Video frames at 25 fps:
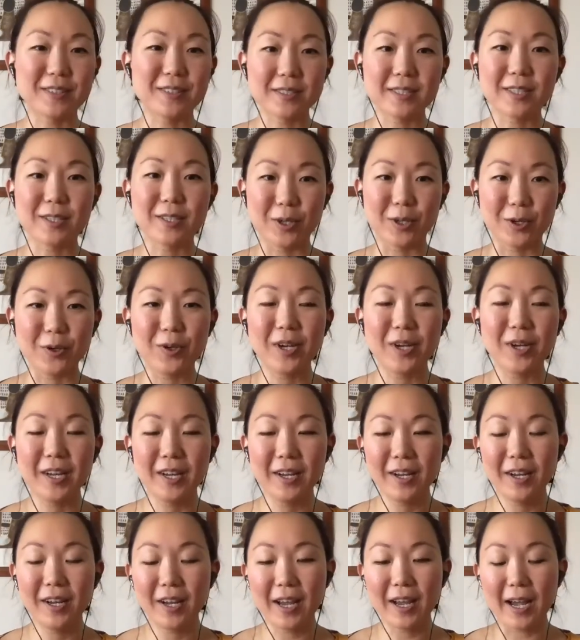You
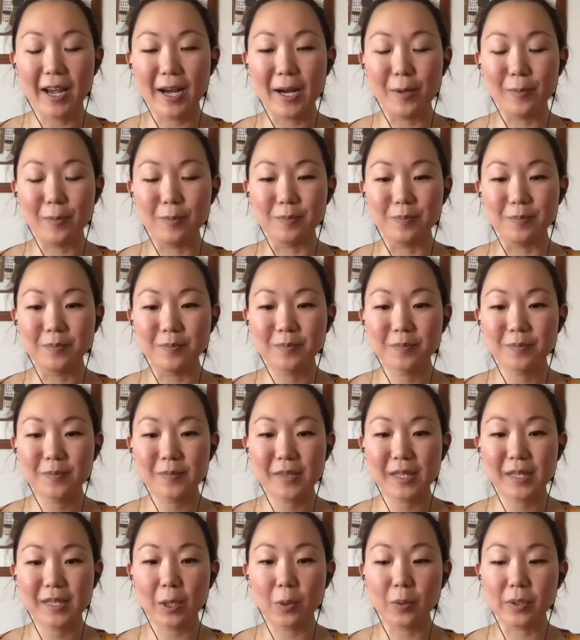know,
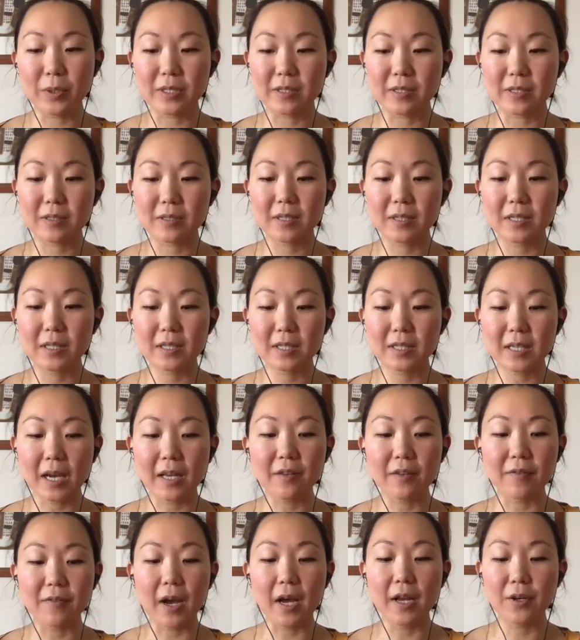it was kind
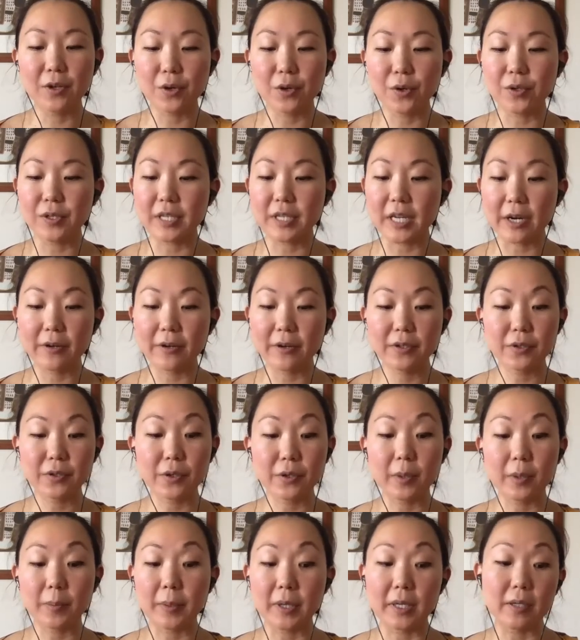of unknown territory,
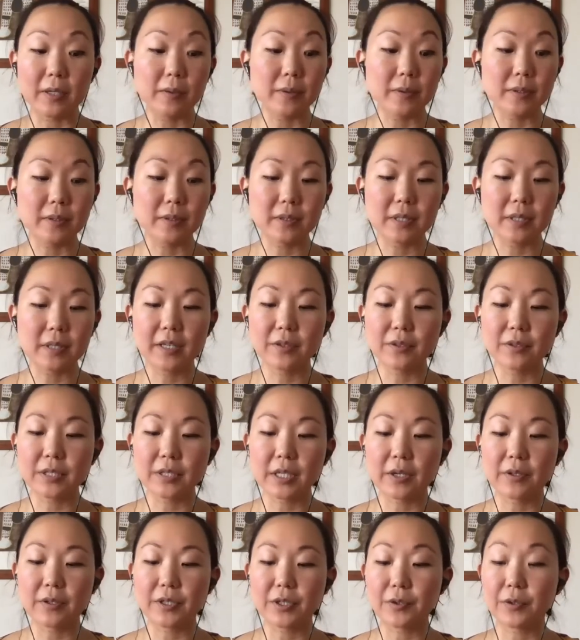but it was unknown
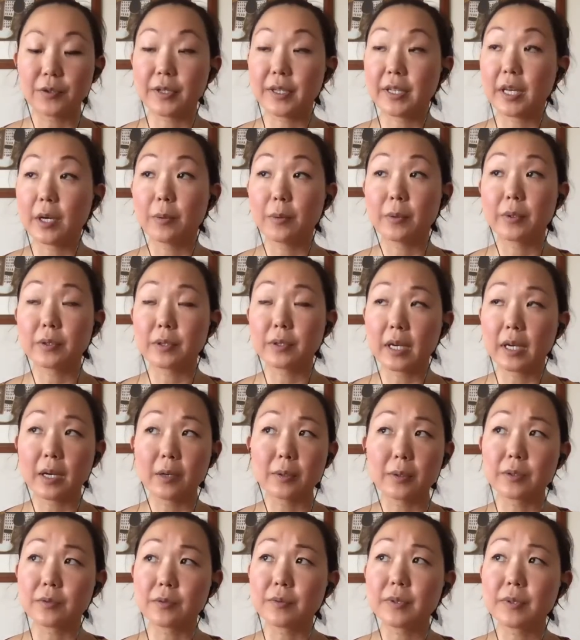territory that I
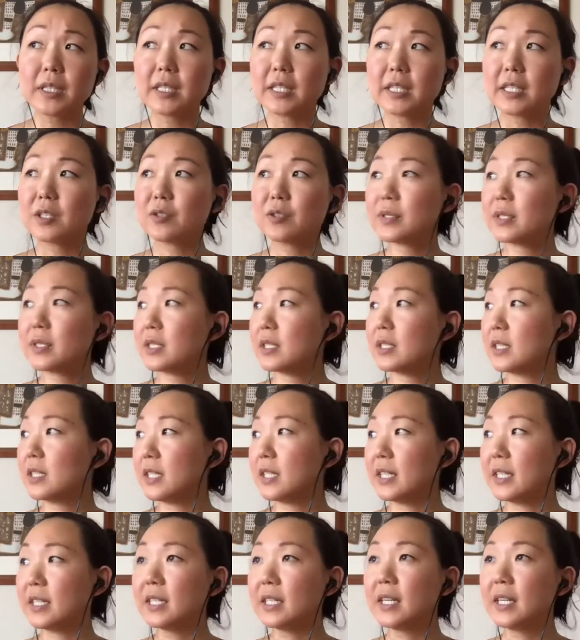was really interested in,